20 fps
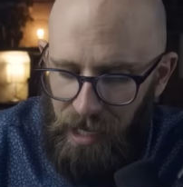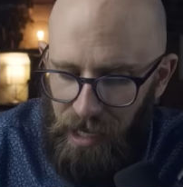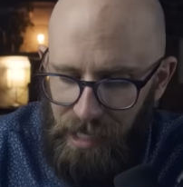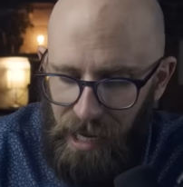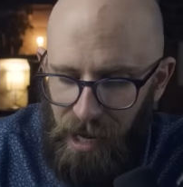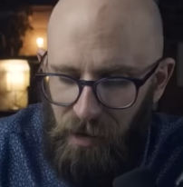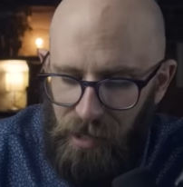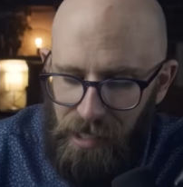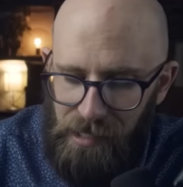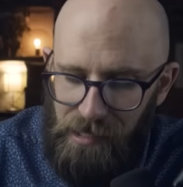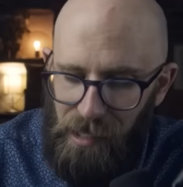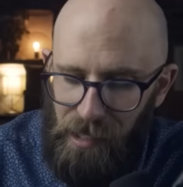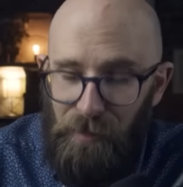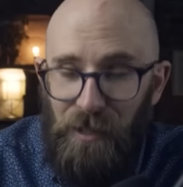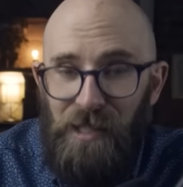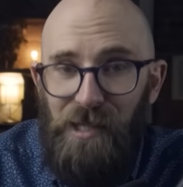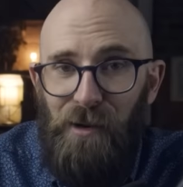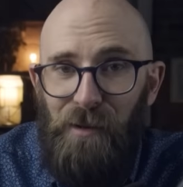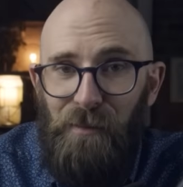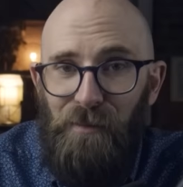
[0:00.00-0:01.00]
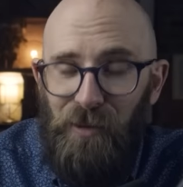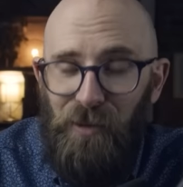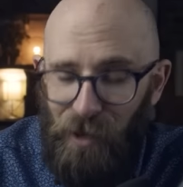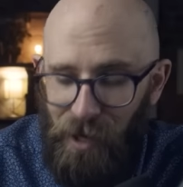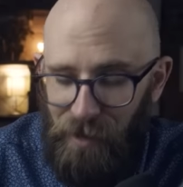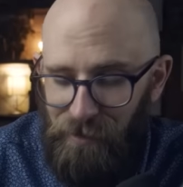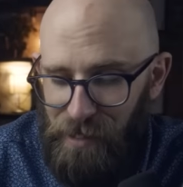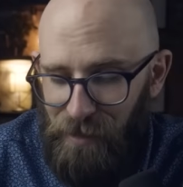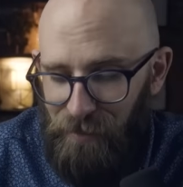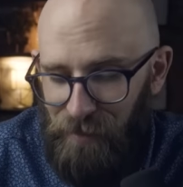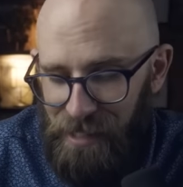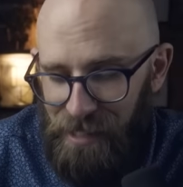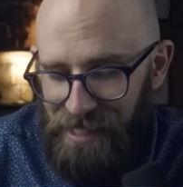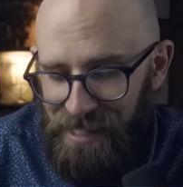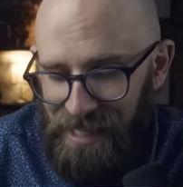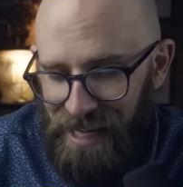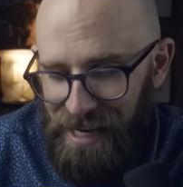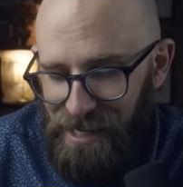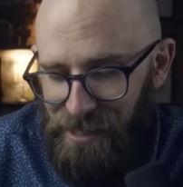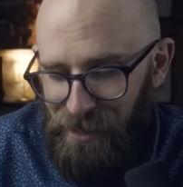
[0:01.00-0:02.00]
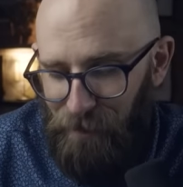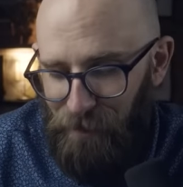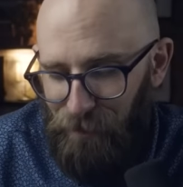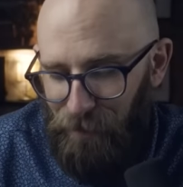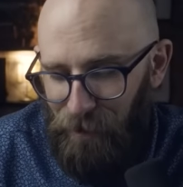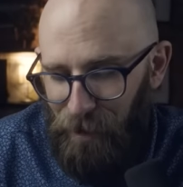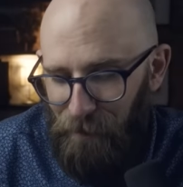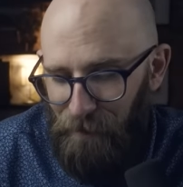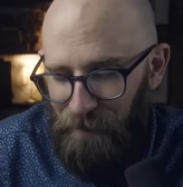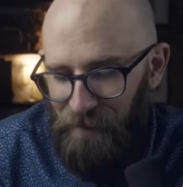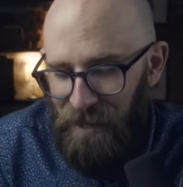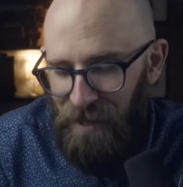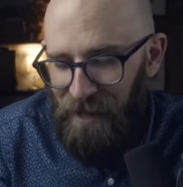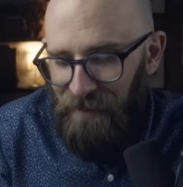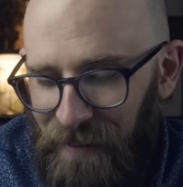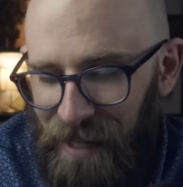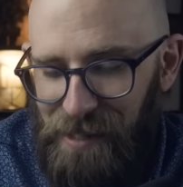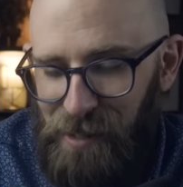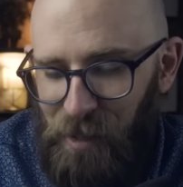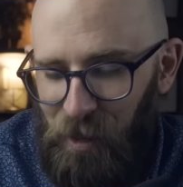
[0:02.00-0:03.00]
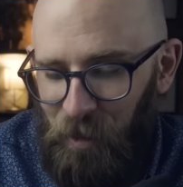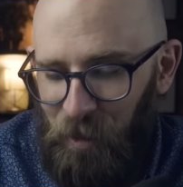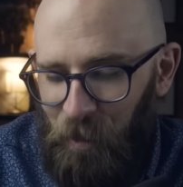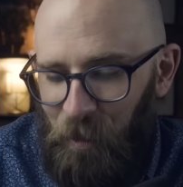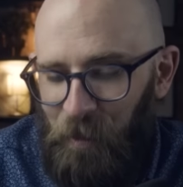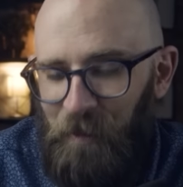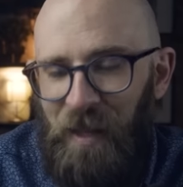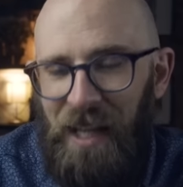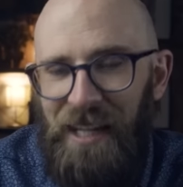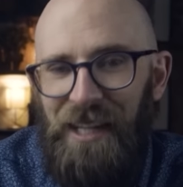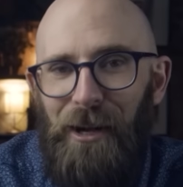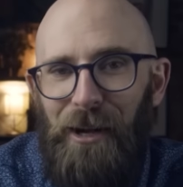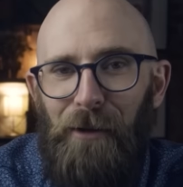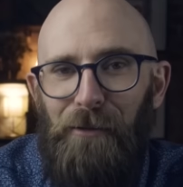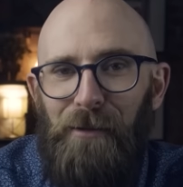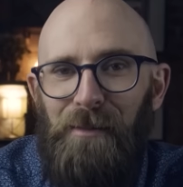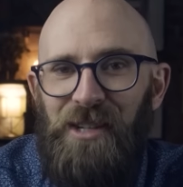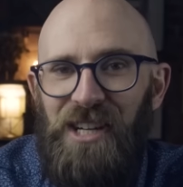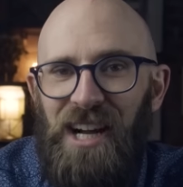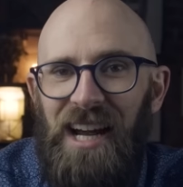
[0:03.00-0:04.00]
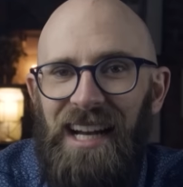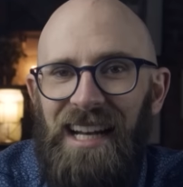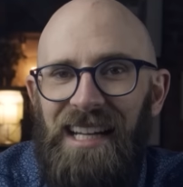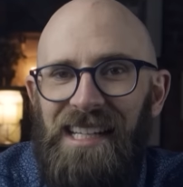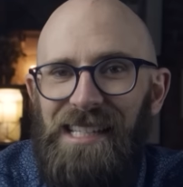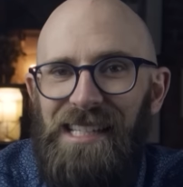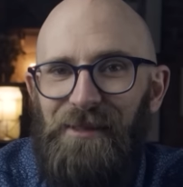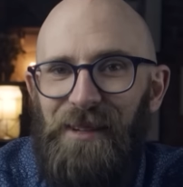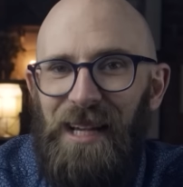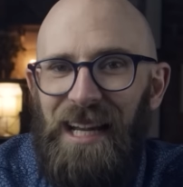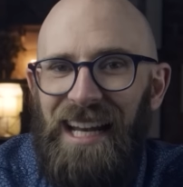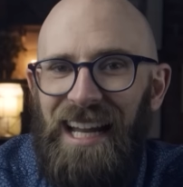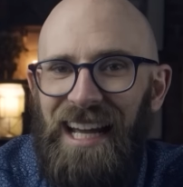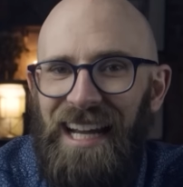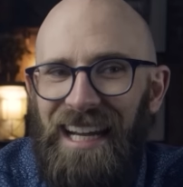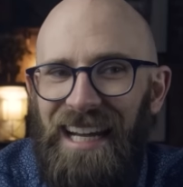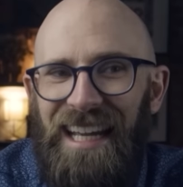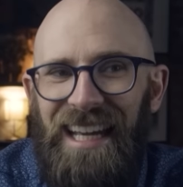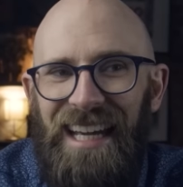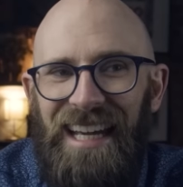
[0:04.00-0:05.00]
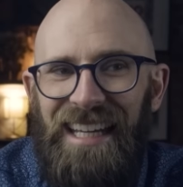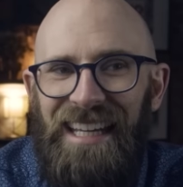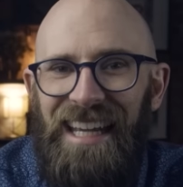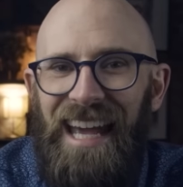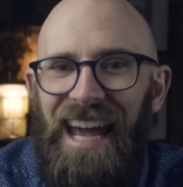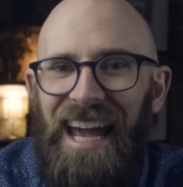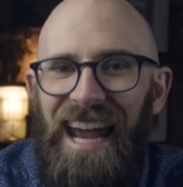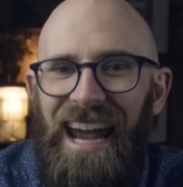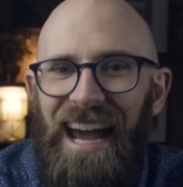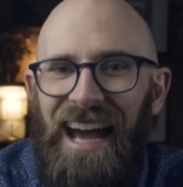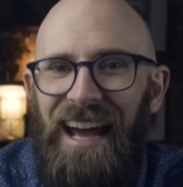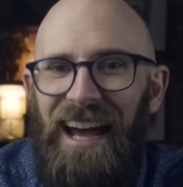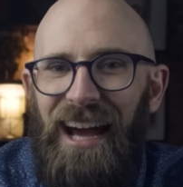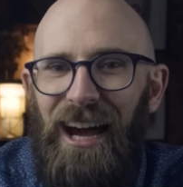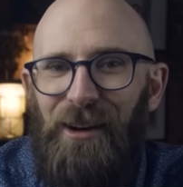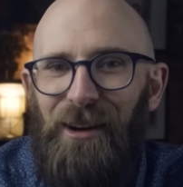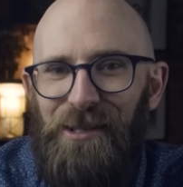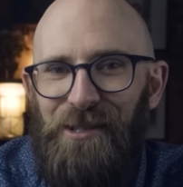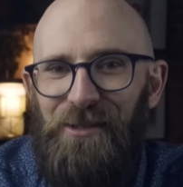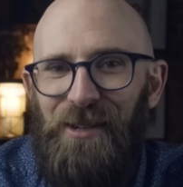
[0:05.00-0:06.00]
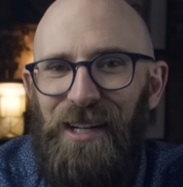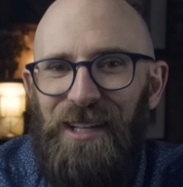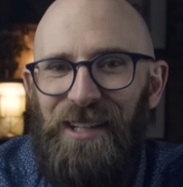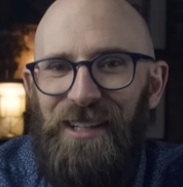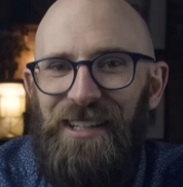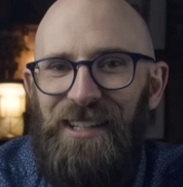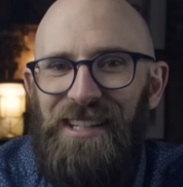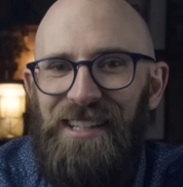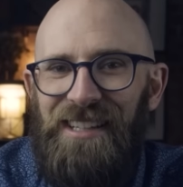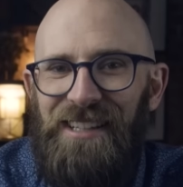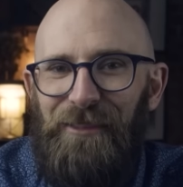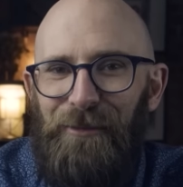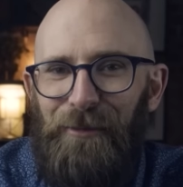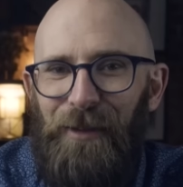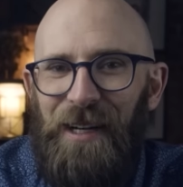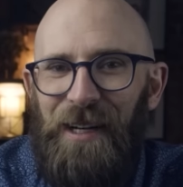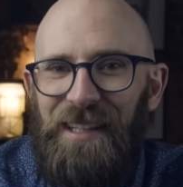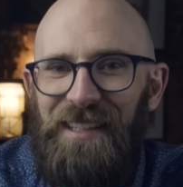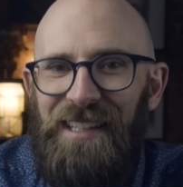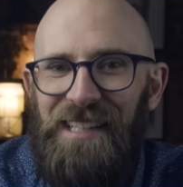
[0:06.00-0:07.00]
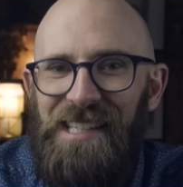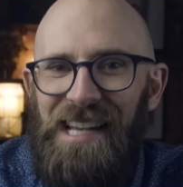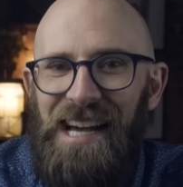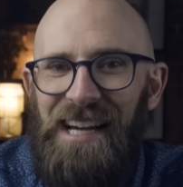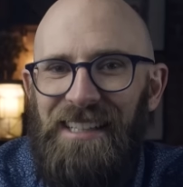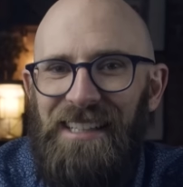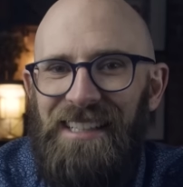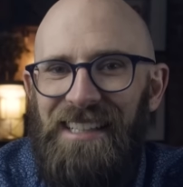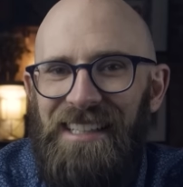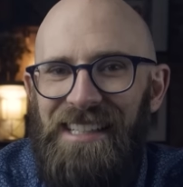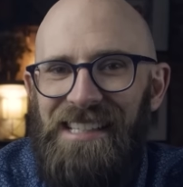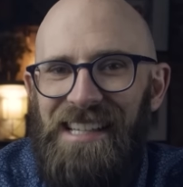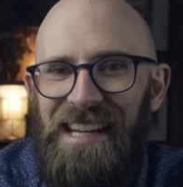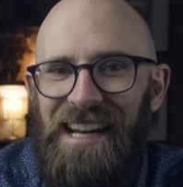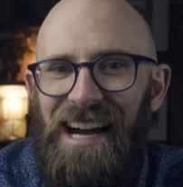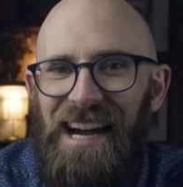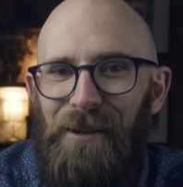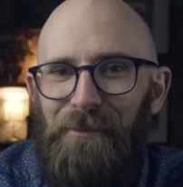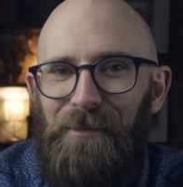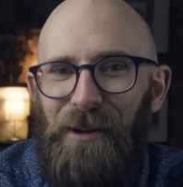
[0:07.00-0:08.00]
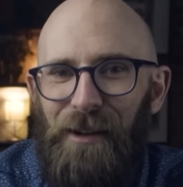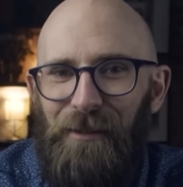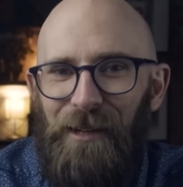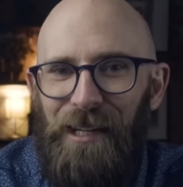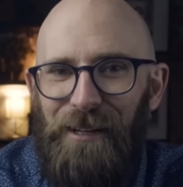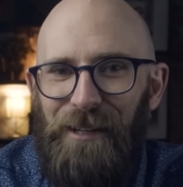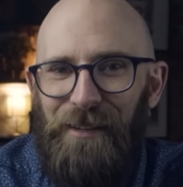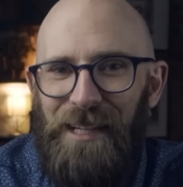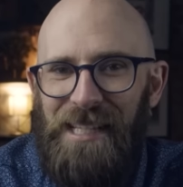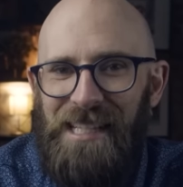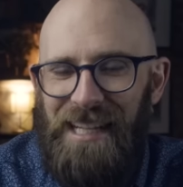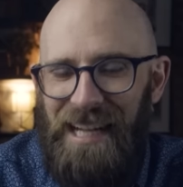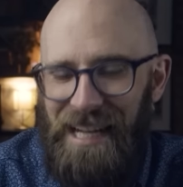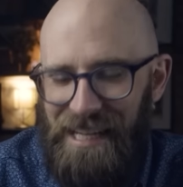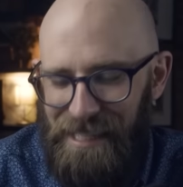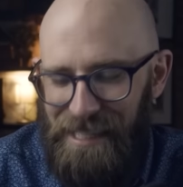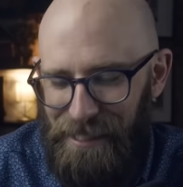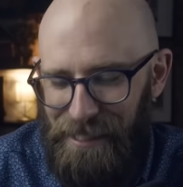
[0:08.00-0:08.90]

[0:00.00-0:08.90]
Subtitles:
He now heads up his own private investigation firm. That's cool. Like, you go from journalist to being like, yeah, I was really good at finding things out, so now I privately investigate